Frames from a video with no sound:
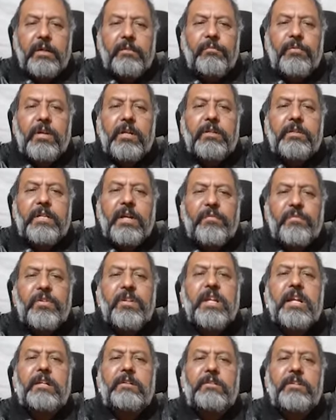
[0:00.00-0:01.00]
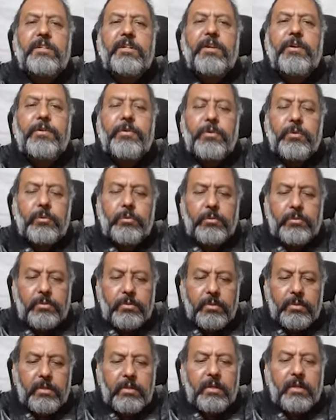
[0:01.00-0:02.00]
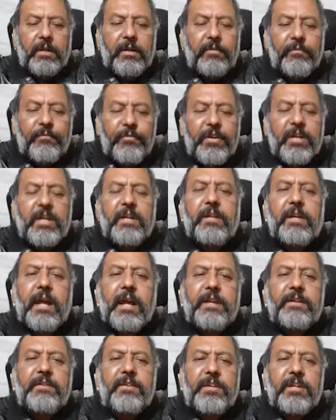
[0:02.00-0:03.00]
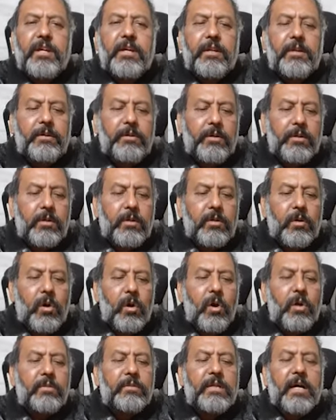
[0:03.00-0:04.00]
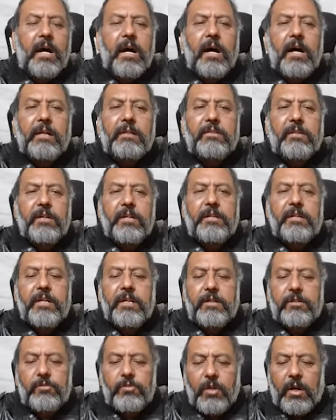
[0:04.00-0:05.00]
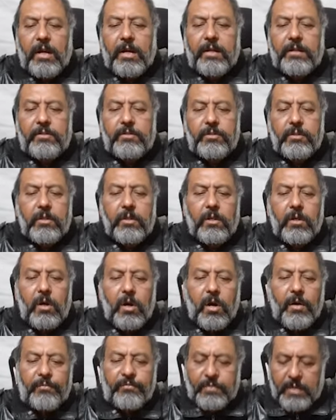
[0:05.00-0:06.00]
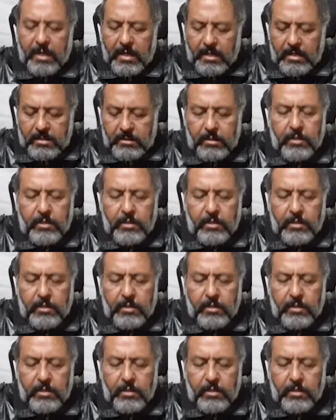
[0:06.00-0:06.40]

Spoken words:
will definitely reduce wear and tear on the arthritic joints of the